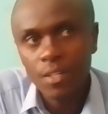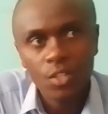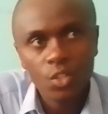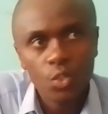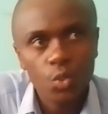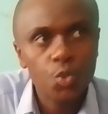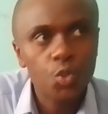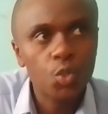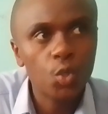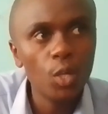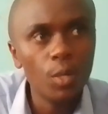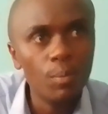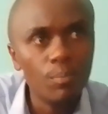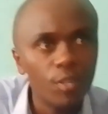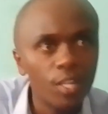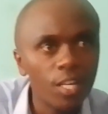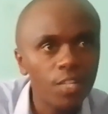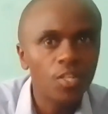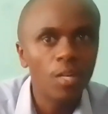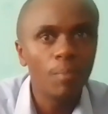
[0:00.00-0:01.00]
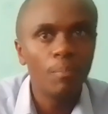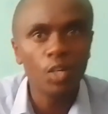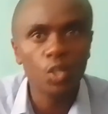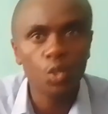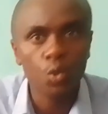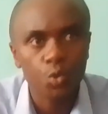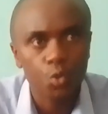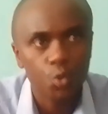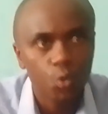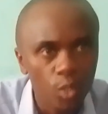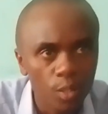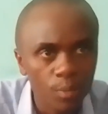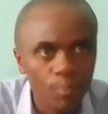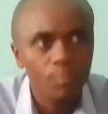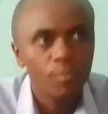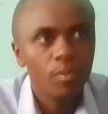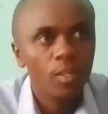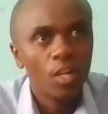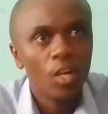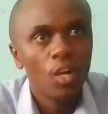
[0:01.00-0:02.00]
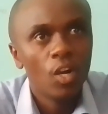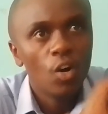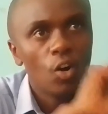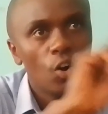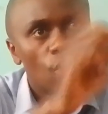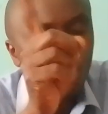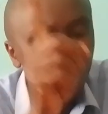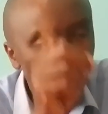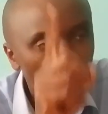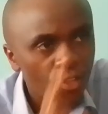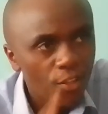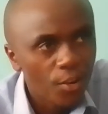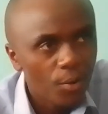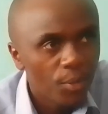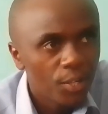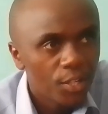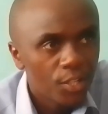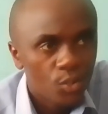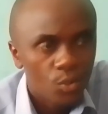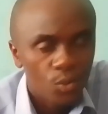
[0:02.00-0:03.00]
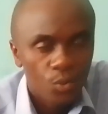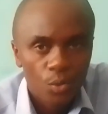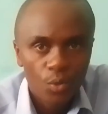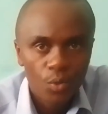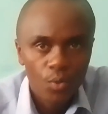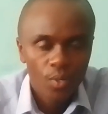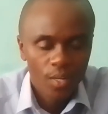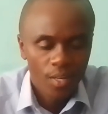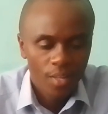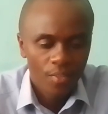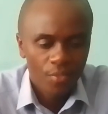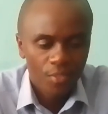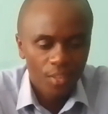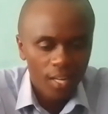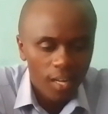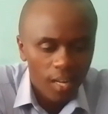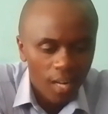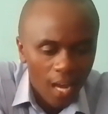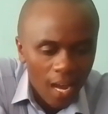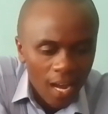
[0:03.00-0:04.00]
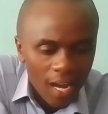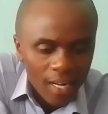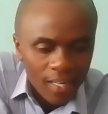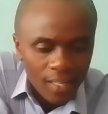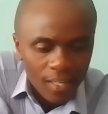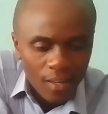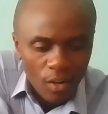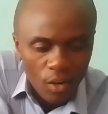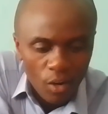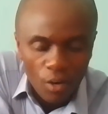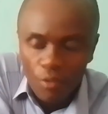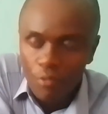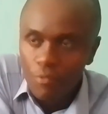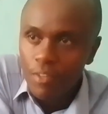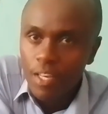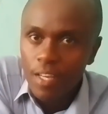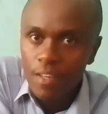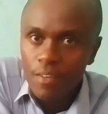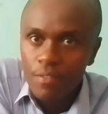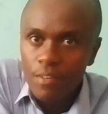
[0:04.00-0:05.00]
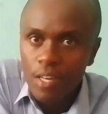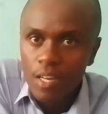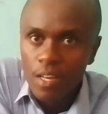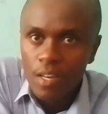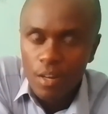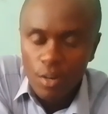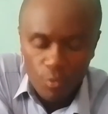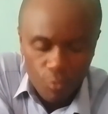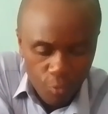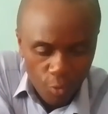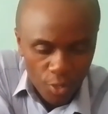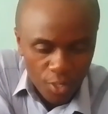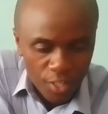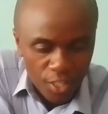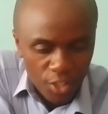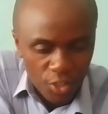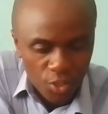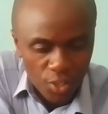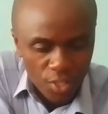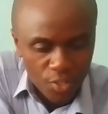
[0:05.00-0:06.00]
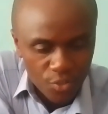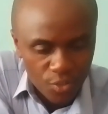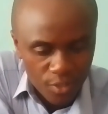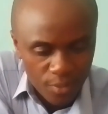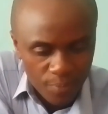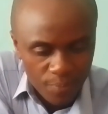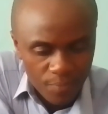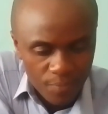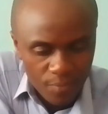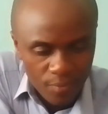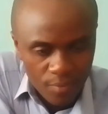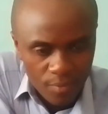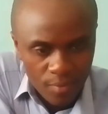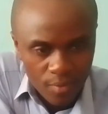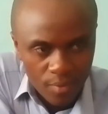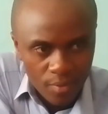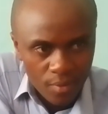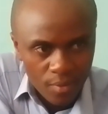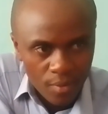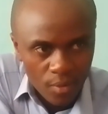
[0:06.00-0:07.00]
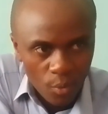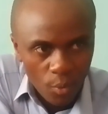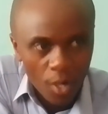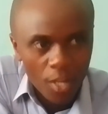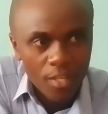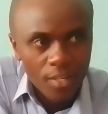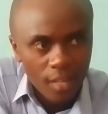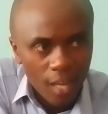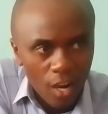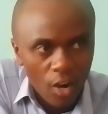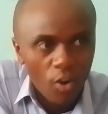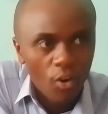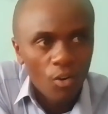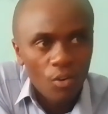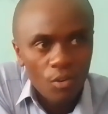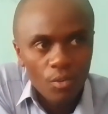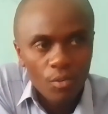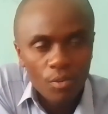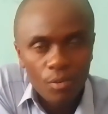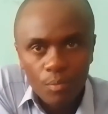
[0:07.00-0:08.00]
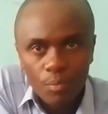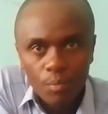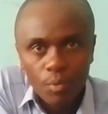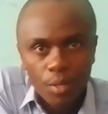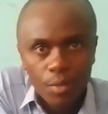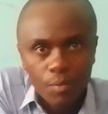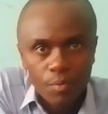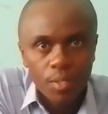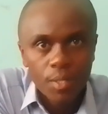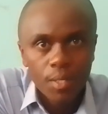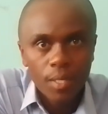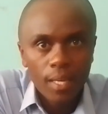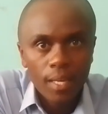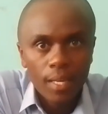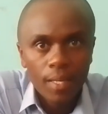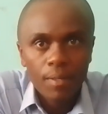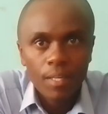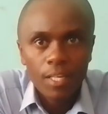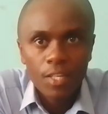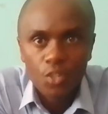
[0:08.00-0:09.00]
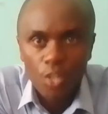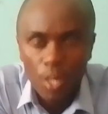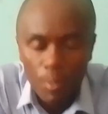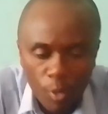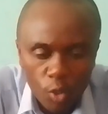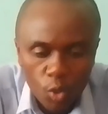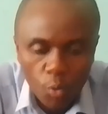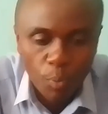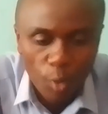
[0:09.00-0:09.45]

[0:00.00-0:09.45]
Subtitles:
He is able to swim all the way to the land of the Phoenicians, where now he is able to